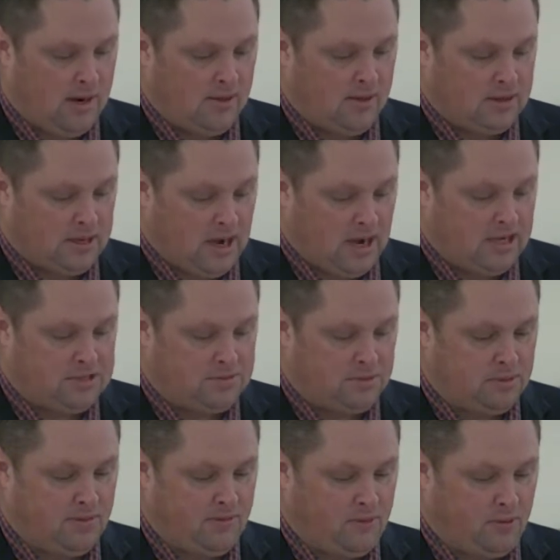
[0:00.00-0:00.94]
The
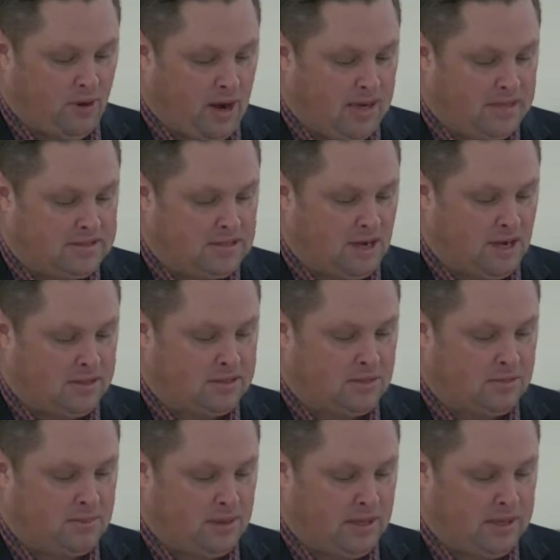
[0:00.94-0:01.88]
gospel of Christ
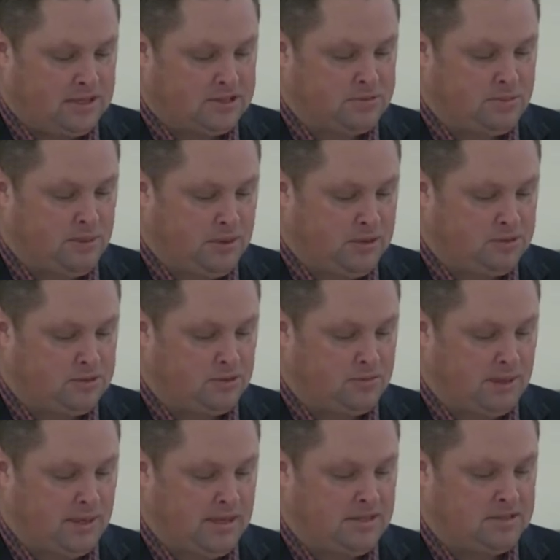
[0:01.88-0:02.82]
contemplates spiritual
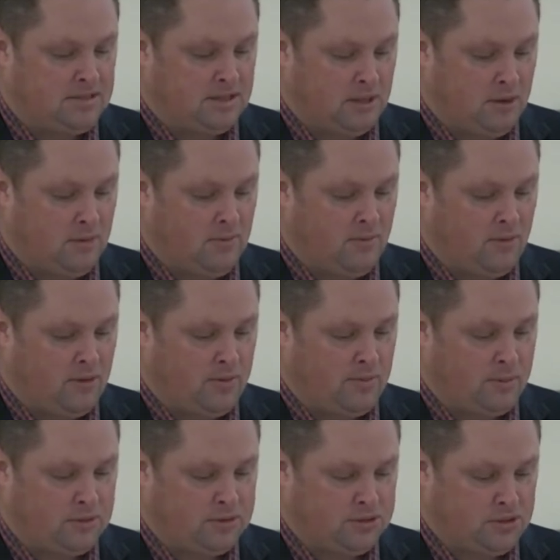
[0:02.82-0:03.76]
means alone for the
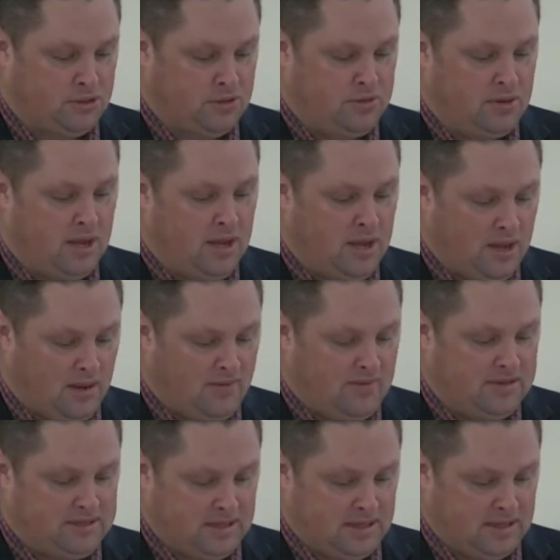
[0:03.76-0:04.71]
pursuit of
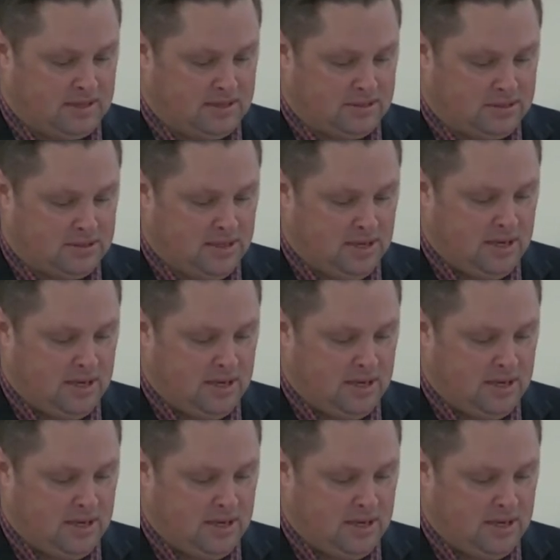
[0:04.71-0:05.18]
its ends.